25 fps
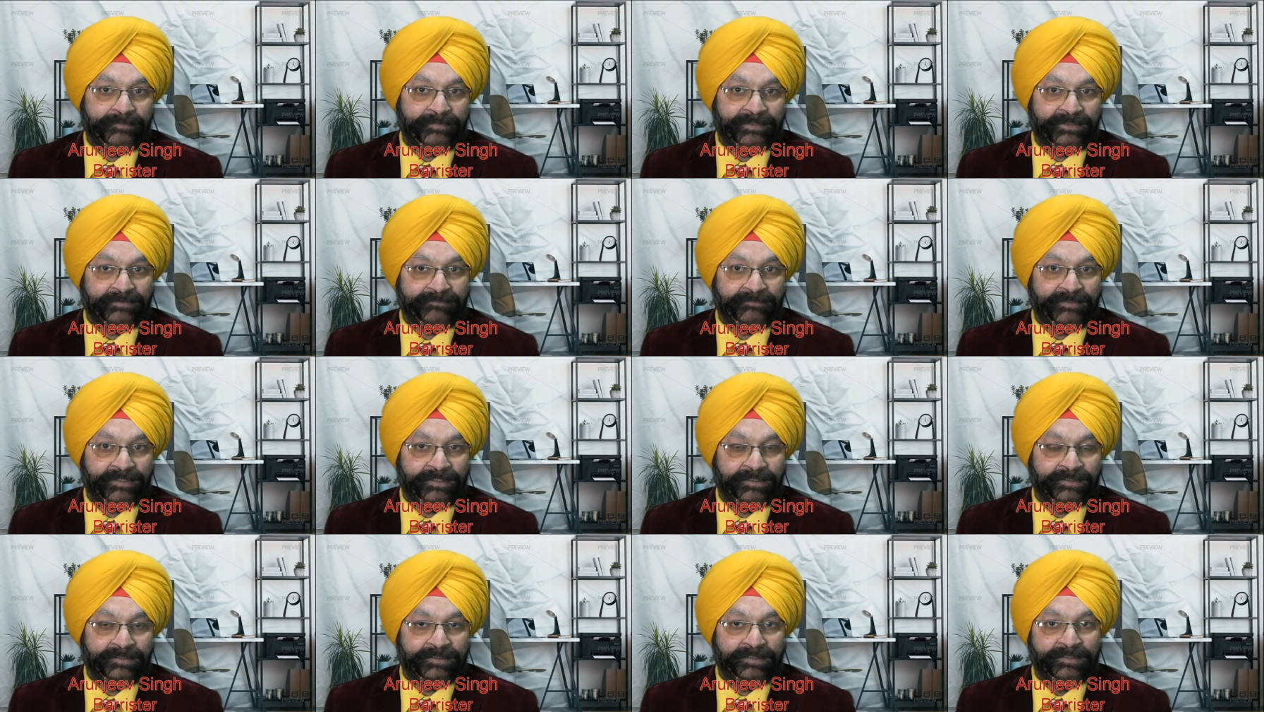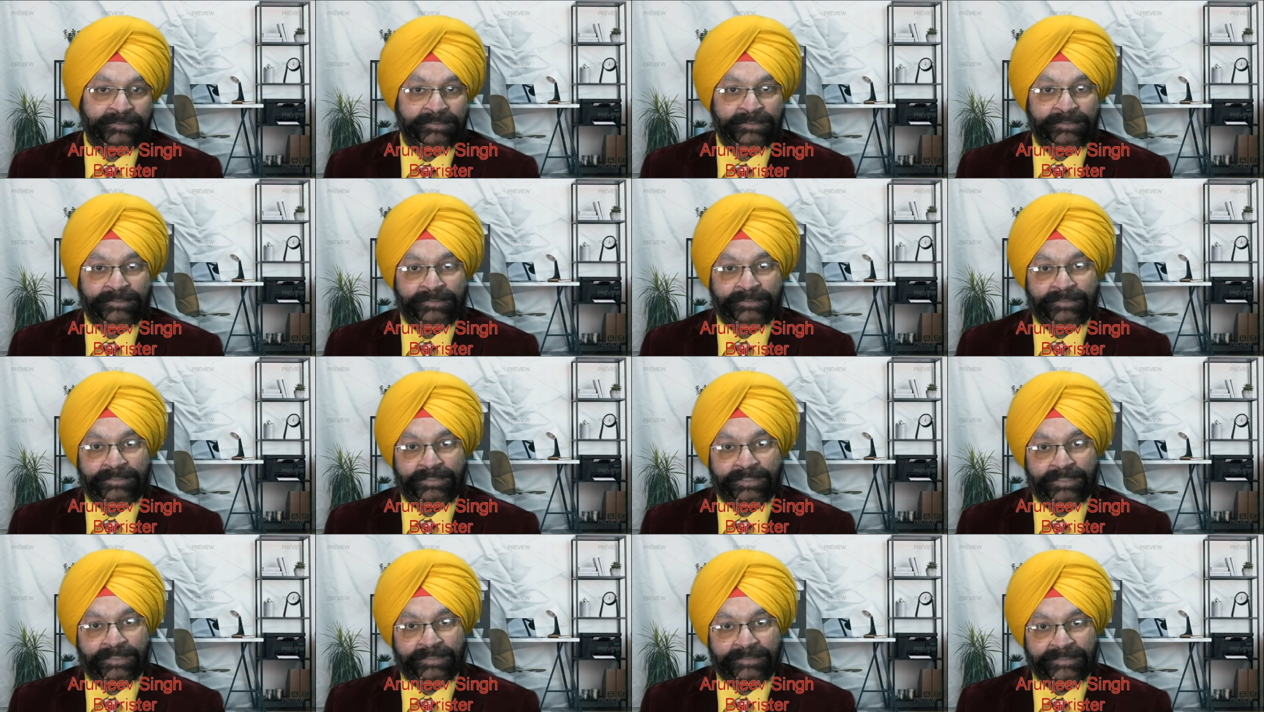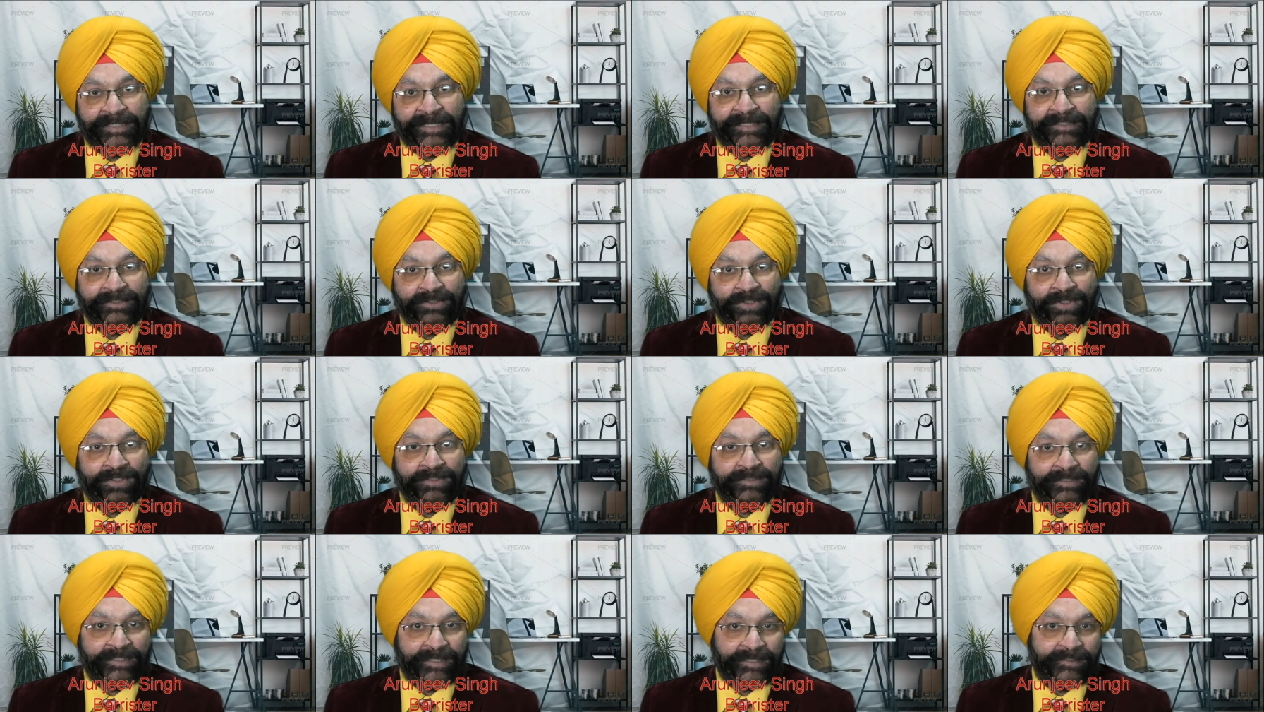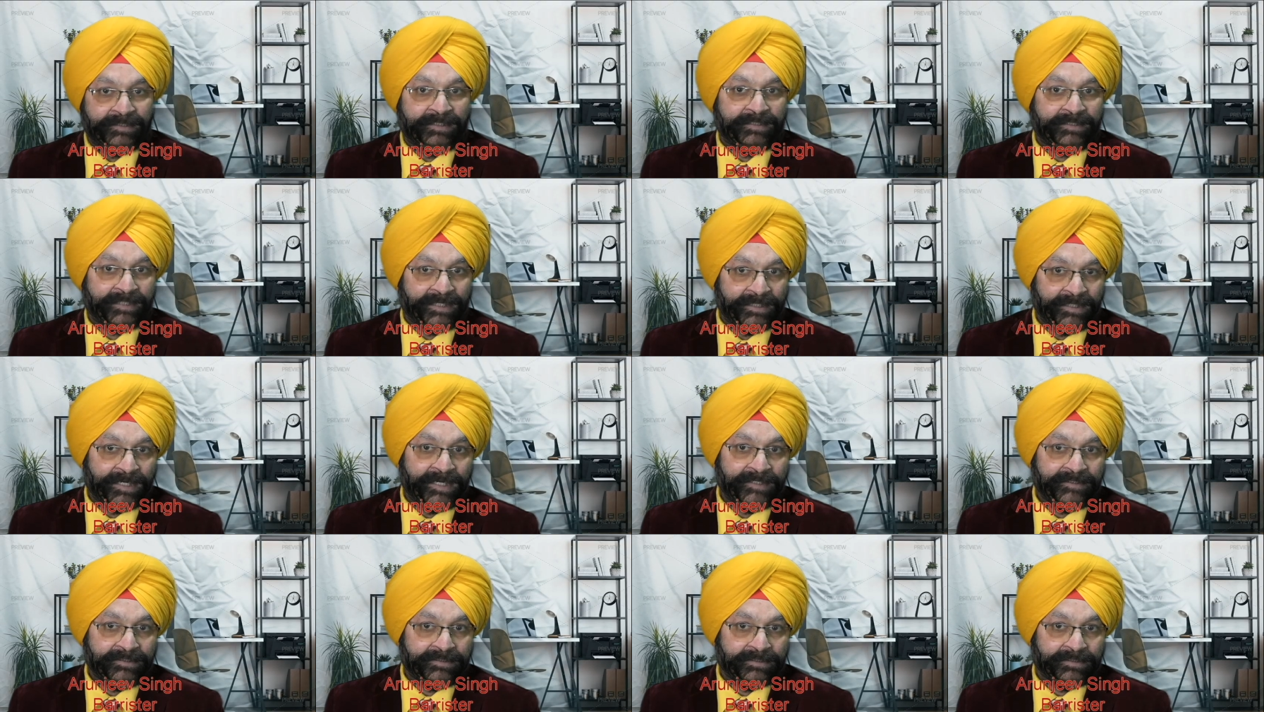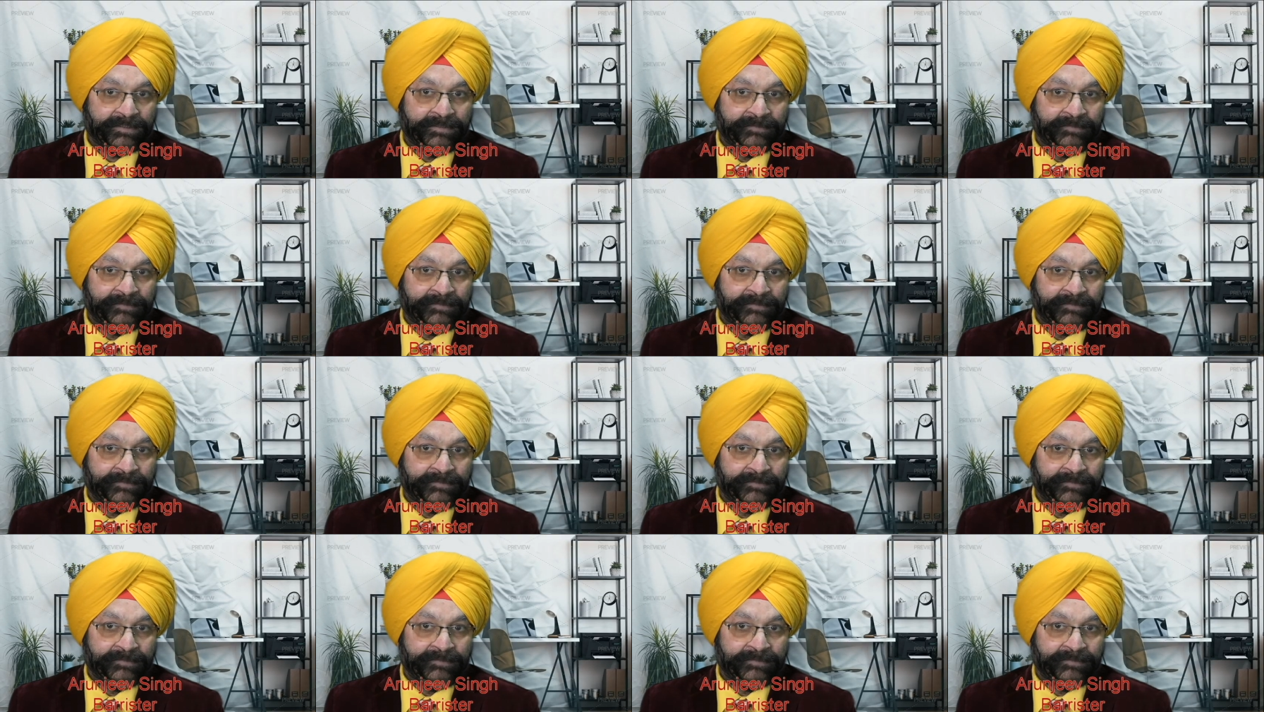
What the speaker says: between a landlord and a tenant,